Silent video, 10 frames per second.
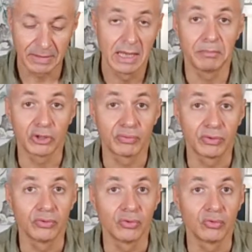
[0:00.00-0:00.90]
but we
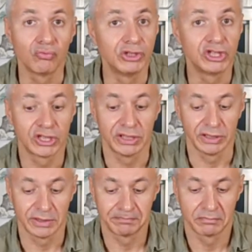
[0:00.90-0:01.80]
don't know which tea.
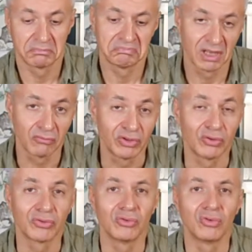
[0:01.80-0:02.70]
We don't
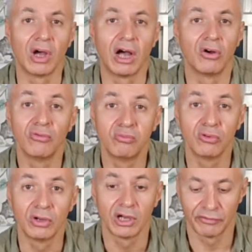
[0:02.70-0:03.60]
know how
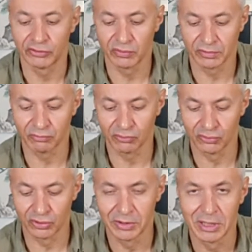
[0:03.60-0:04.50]
it was brewed.